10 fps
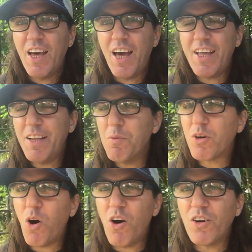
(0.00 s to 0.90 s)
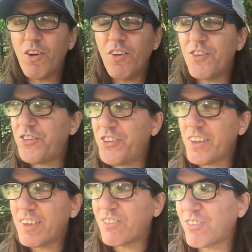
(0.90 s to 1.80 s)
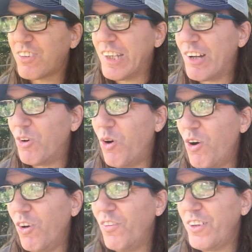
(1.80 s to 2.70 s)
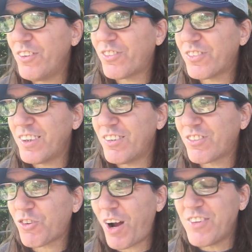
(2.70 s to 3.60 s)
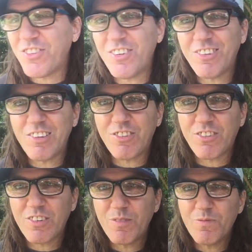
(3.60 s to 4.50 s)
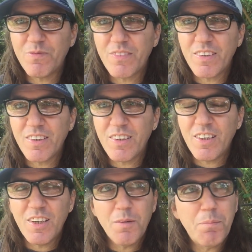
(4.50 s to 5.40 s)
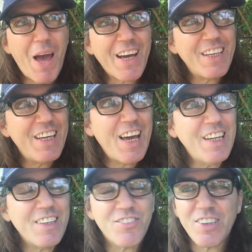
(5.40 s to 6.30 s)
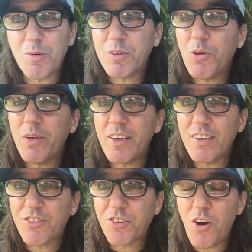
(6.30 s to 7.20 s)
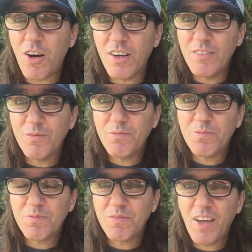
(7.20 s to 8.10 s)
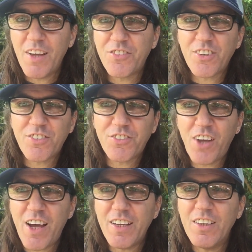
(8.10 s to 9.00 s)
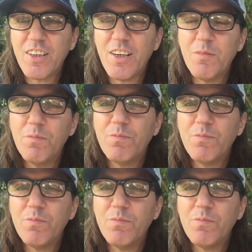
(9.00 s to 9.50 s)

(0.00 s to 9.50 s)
And they were calling all this shit, this, you know, all these crises is back in the 80s, and they were doing it in song. Sick Society, look it up.